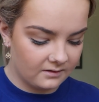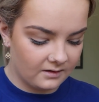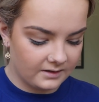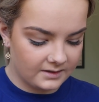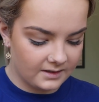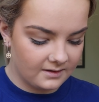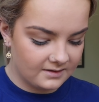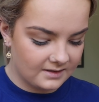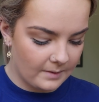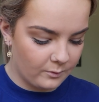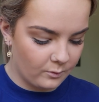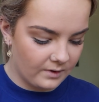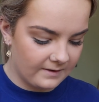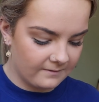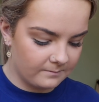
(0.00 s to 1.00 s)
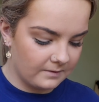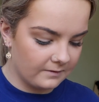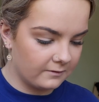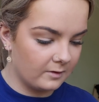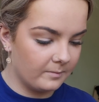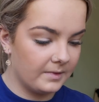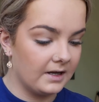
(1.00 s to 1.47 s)
I did step away from it
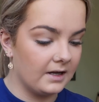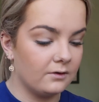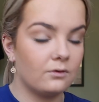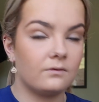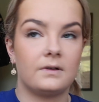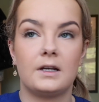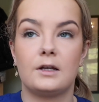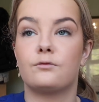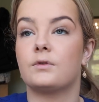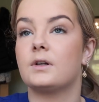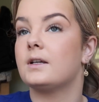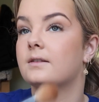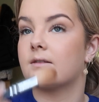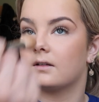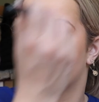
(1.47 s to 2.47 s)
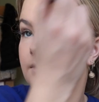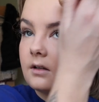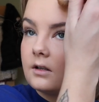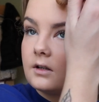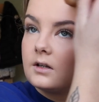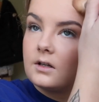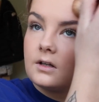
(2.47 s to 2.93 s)
for a bit, not for any reason,
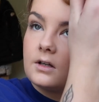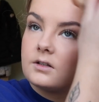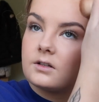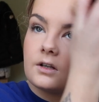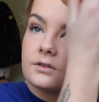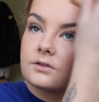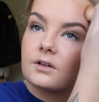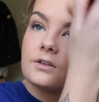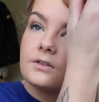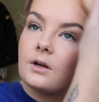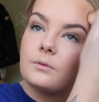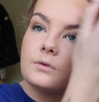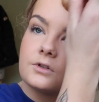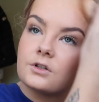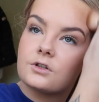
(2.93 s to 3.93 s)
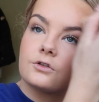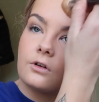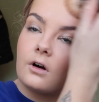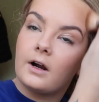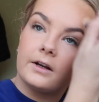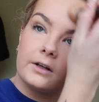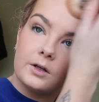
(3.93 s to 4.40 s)
just because I was just
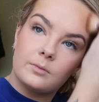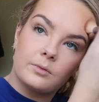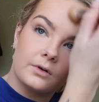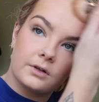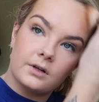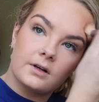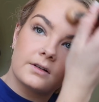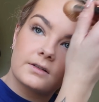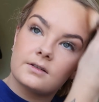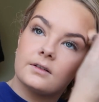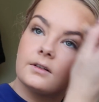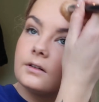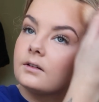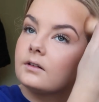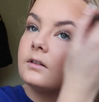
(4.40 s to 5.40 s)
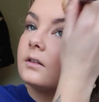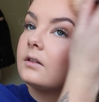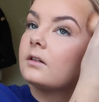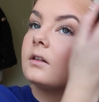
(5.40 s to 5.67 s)
trying new products and